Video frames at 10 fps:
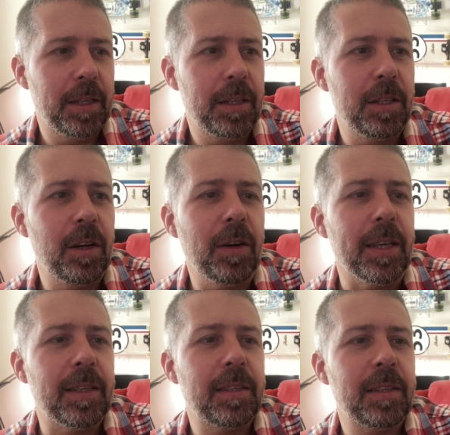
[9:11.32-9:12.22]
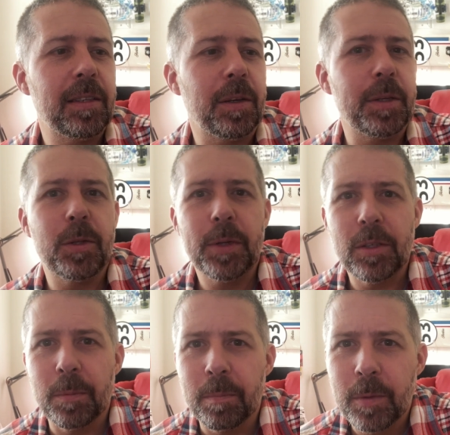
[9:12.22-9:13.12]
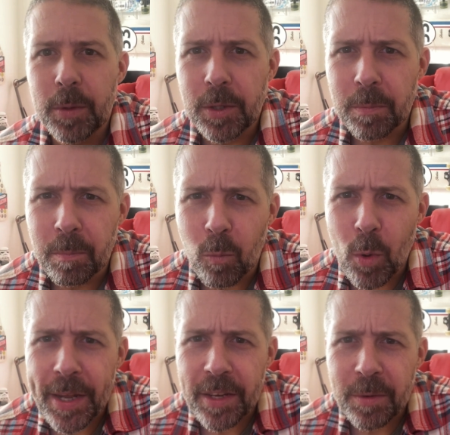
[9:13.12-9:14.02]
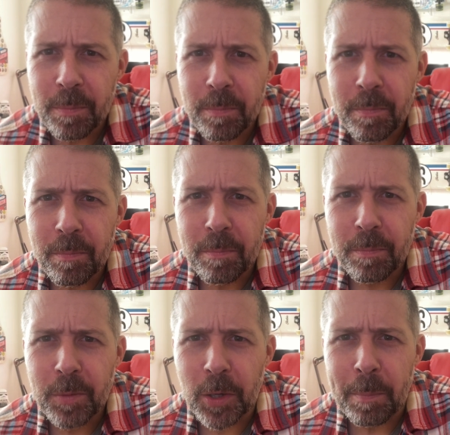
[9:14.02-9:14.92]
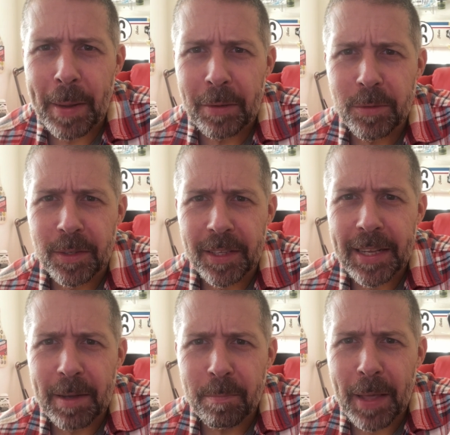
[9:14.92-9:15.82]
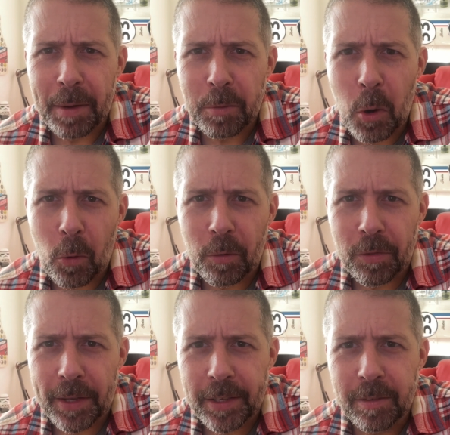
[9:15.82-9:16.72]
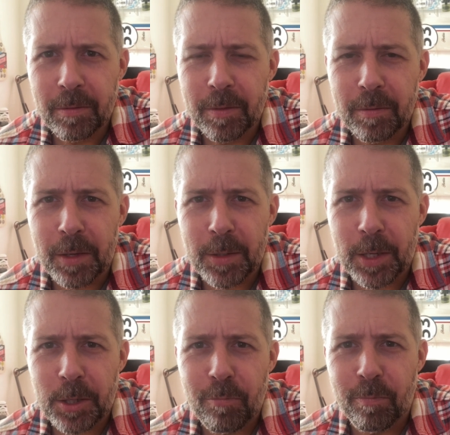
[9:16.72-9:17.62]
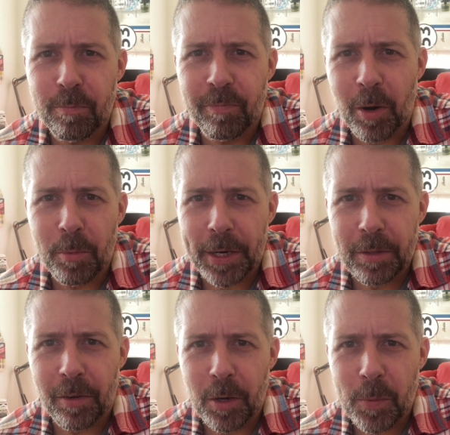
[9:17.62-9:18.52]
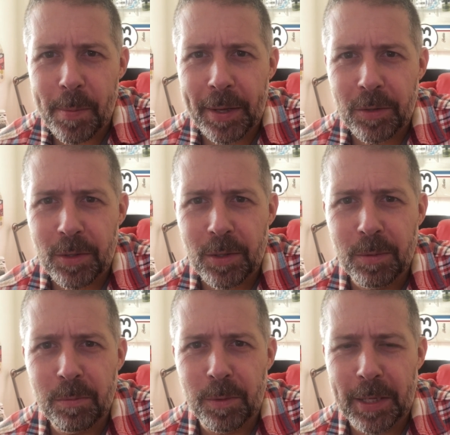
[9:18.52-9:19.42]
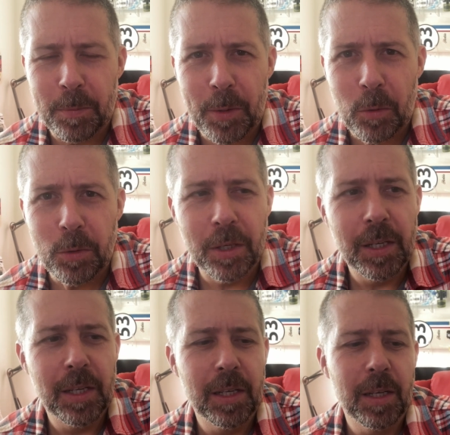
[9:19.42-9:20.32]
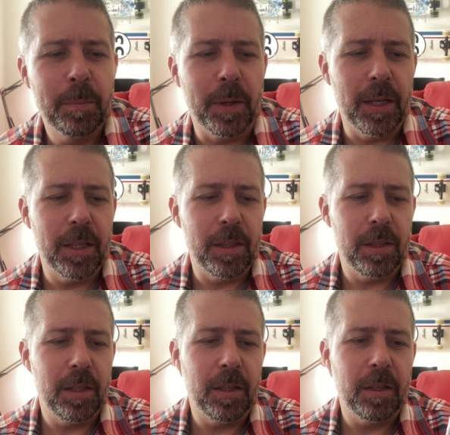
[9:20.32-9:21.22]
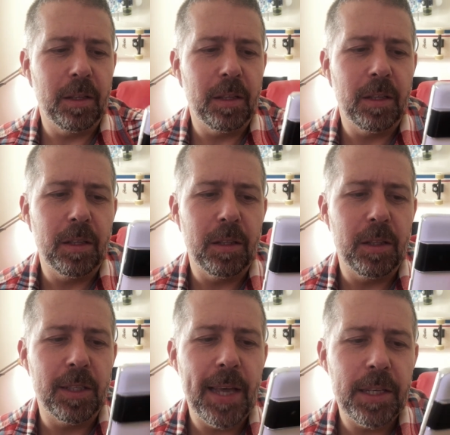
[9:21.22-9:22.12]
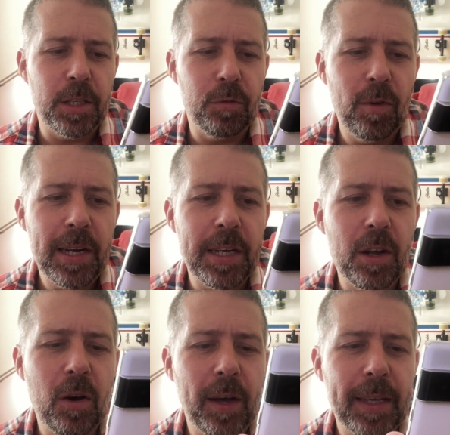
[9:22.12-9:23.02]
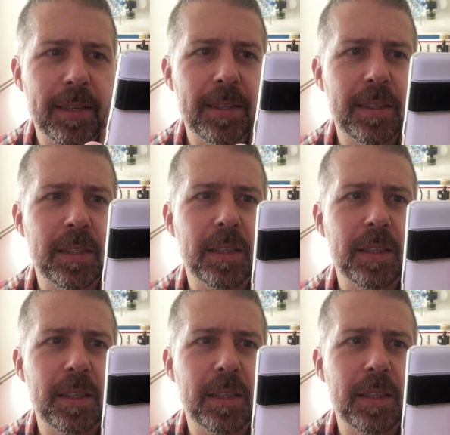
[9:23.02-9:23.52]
Nice. So it's doing some weird kind of bouncing thing. That cog thing, it's actually vibrating the phone when it bounces. So that's a bit odd. But the text is really nice.